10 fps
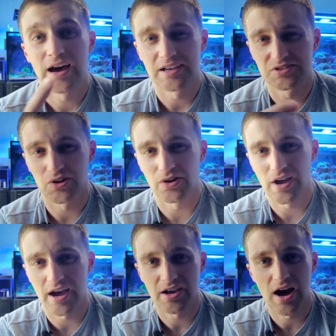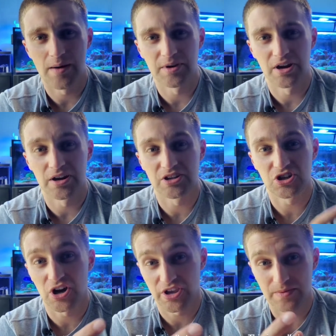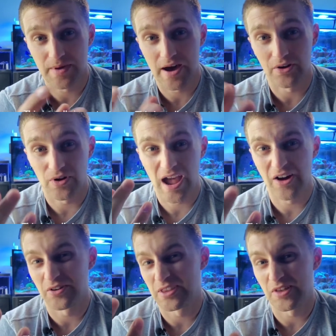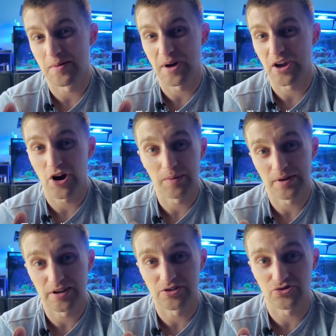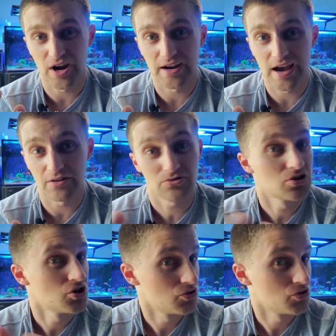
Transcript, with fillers: I saw a guy comment on it talking about how he thought my carbon could have dried out,